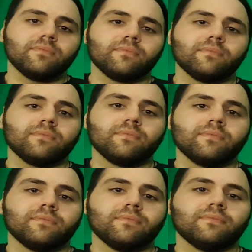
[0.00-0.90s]

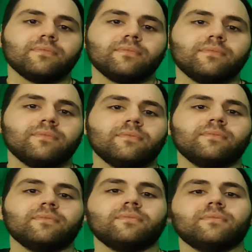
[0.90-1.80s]

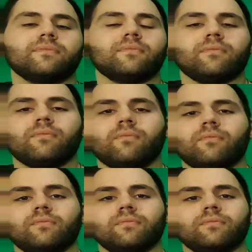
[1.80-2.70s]

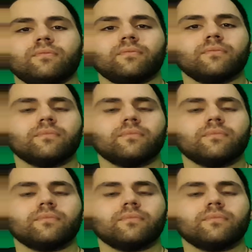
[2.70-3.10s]
This person isn't speaking.